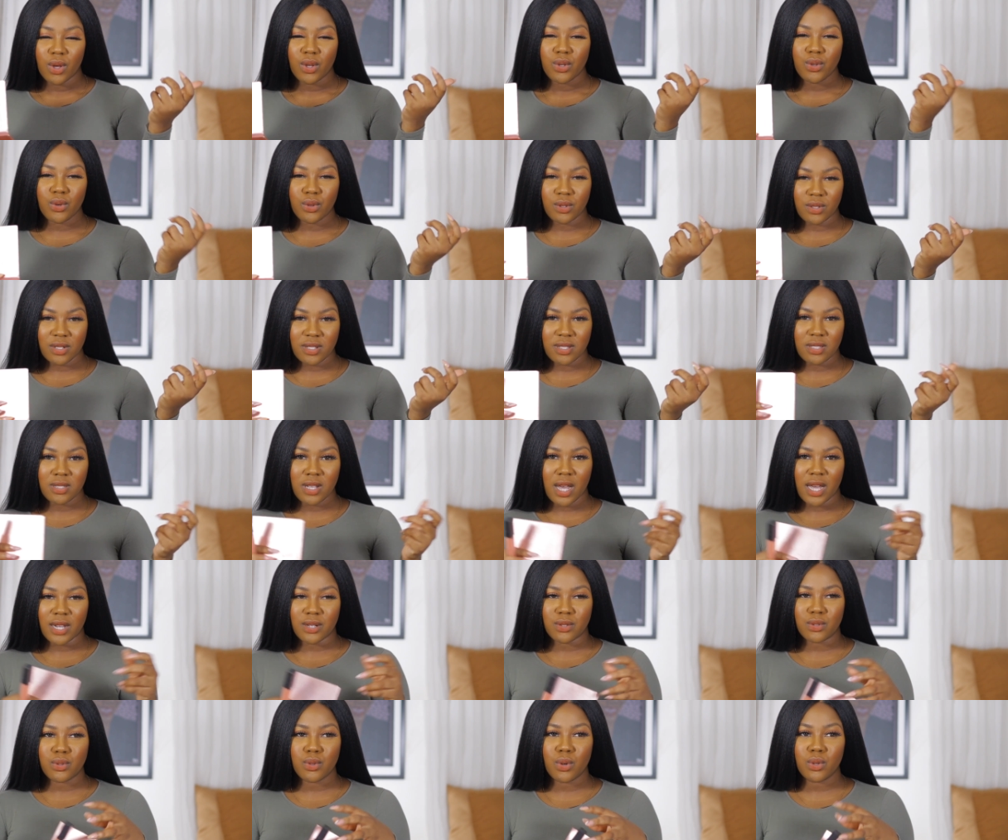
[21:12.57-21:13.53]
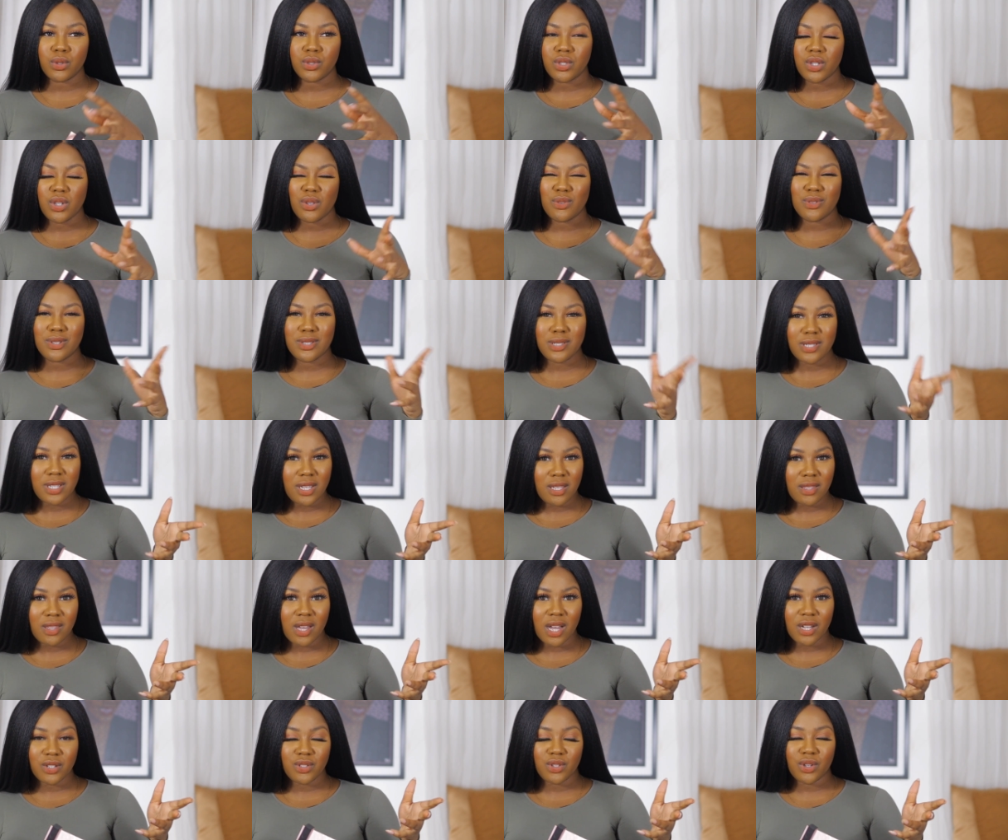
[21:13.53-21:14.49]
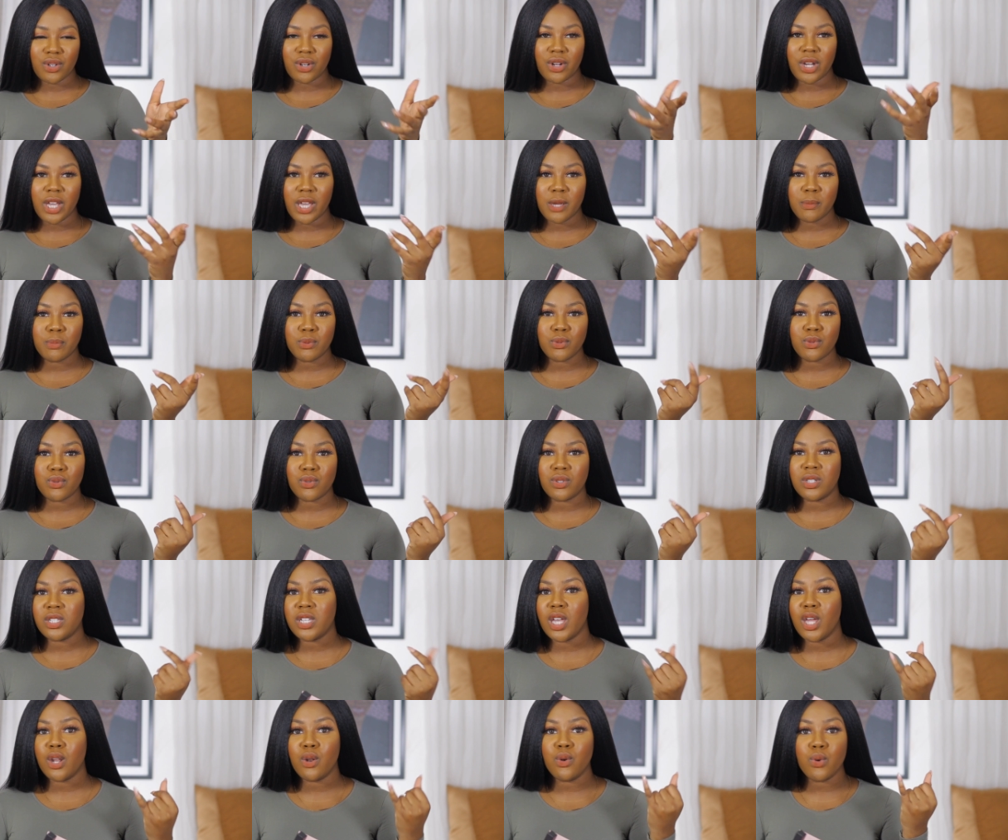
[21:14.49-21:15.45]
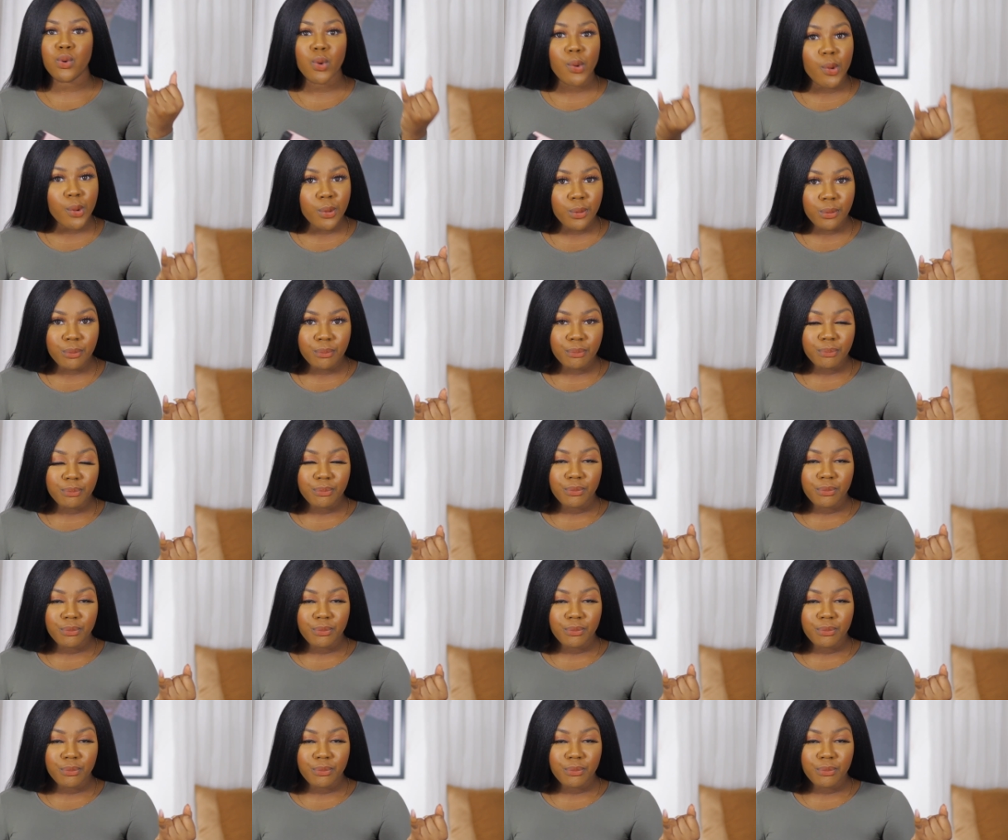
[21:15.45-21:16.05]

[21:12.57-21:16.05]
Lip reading: You understand? So until you see that, you're not able to say no.